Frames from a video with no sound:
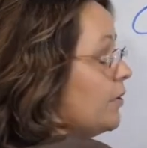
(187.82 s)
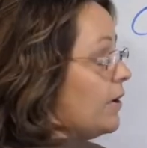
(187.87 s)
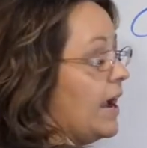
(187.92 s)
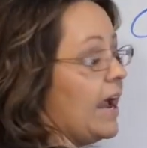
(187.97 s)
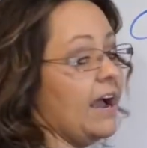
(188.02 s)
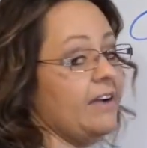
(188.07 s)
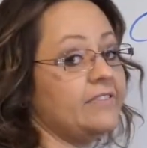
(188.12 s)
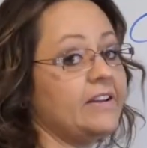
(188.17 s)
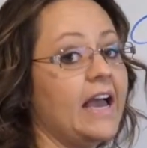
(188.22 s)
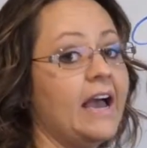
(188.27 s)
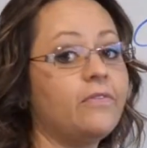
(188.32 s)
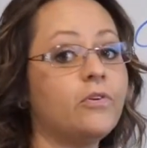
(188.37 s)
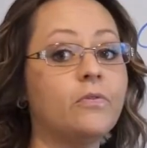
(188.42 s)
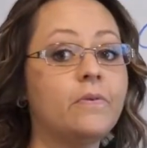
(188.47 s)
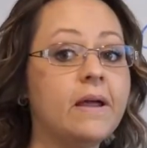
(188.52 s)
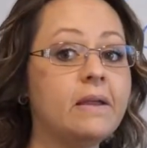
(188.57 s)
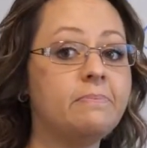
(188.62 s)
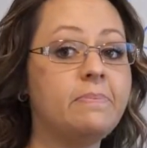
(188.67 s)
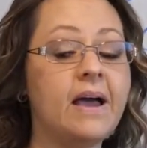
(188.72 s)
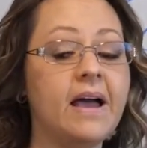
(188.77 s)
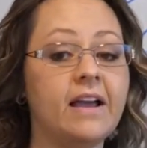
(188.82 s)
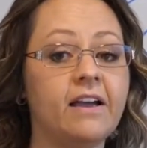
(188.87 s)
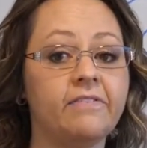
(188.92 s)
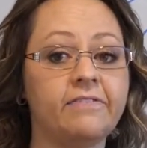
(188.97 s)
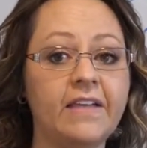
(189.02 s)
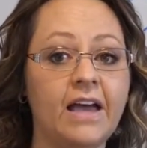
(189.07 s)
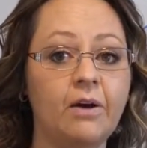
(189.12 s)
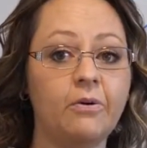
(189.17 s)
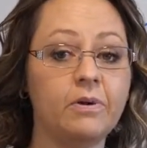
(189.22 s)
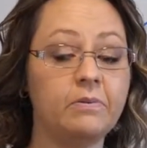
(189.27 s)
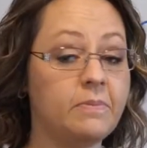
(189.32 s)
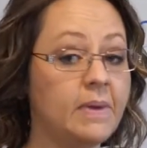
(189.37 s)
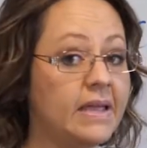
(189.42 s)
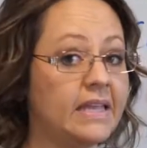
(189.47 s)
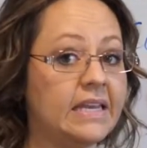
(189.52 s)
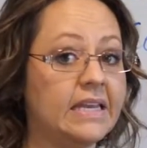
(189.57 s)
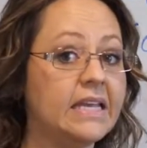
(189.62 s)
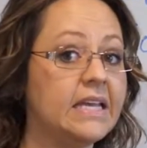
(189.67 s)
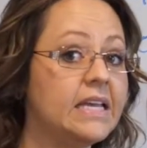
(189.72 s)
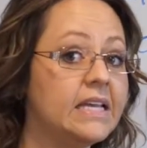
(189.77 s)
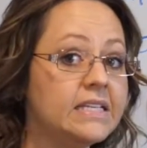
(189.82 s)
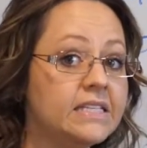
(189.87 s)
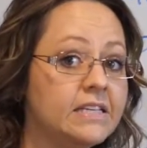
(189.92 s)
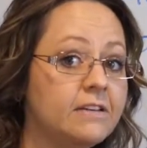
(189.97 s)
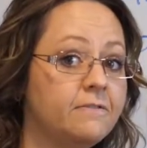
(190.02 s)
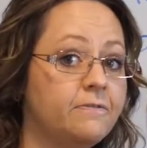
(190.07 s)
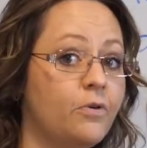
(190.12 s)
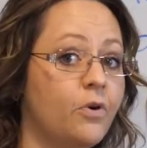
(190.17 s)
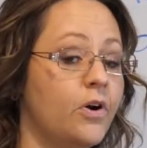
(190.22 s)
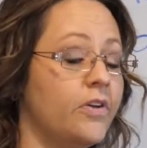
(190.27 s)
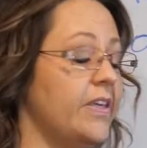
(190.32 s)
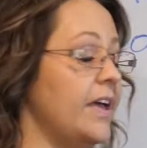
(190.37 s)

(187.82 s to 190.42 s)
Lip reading: or have to have a rent back, if that would make it easy for